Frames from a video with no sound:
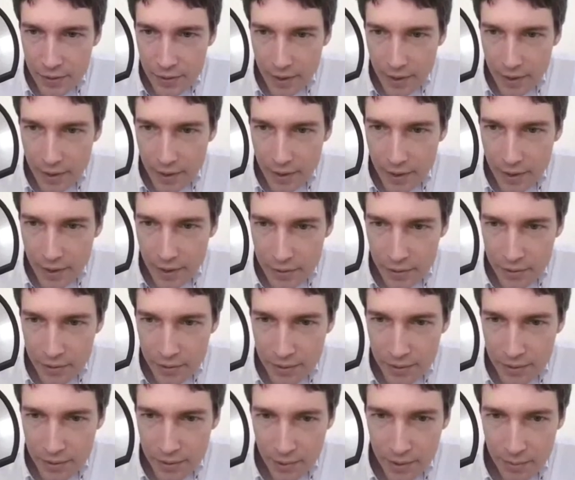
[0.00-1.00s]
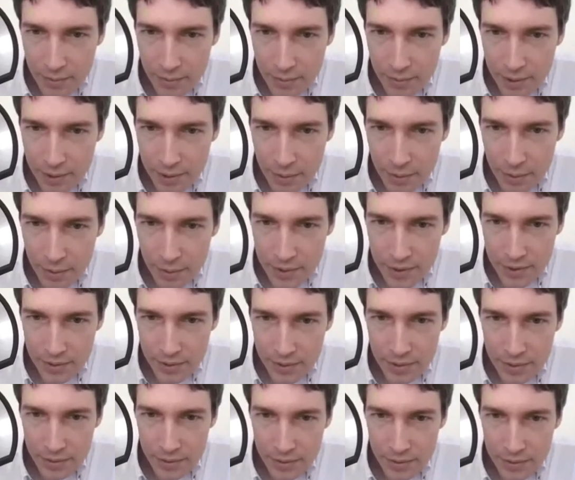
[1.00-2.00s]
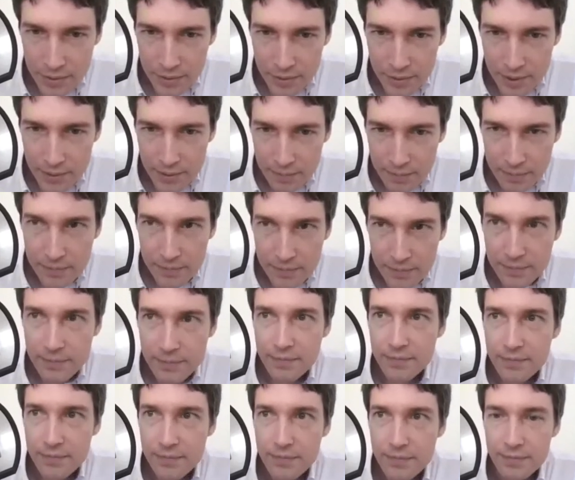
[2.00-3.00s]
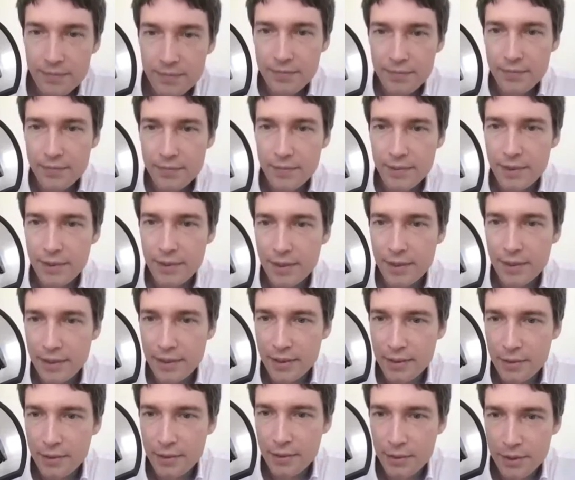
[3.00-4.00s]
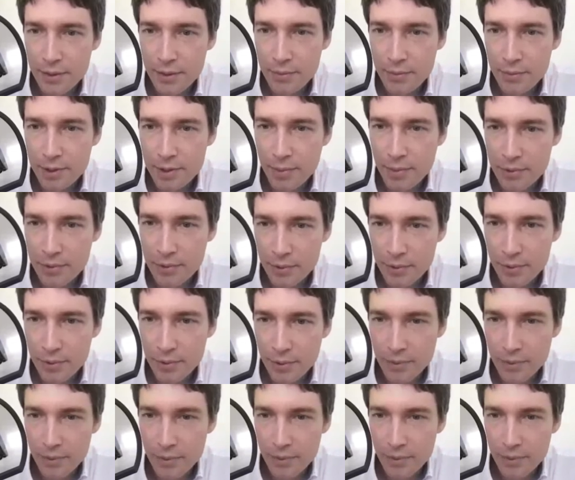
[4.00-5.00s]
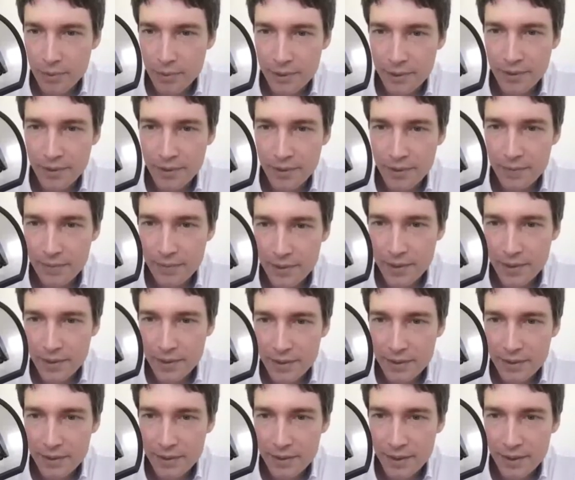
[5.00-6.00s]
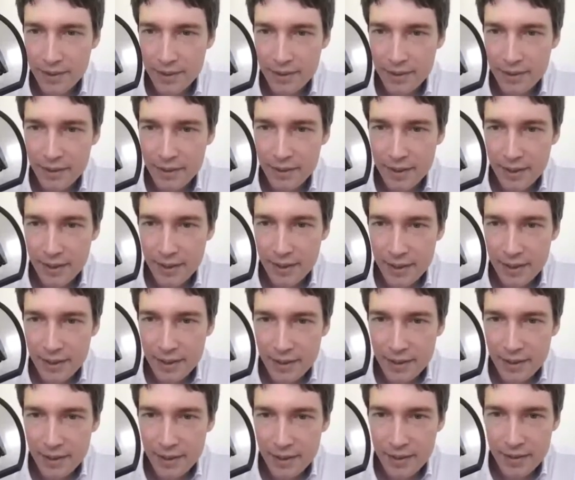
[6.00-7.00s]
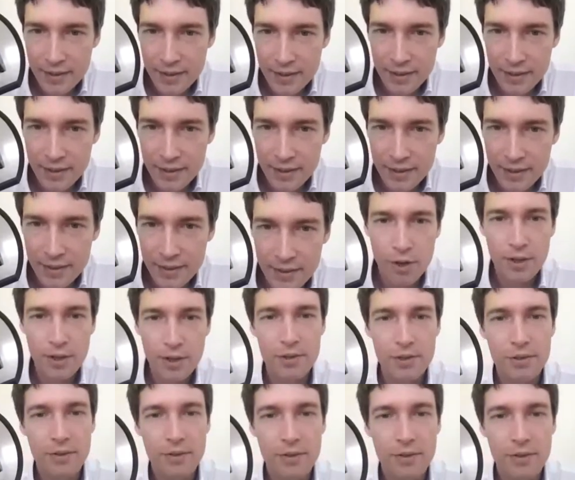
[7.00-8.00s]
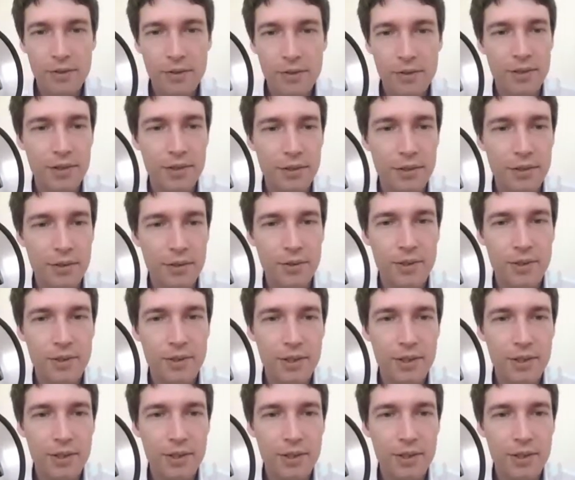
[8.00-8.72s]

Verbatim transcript: I think, turned one of my quotes into um, into some special quote. Here we go. This is like, okay, okay so now it executes it.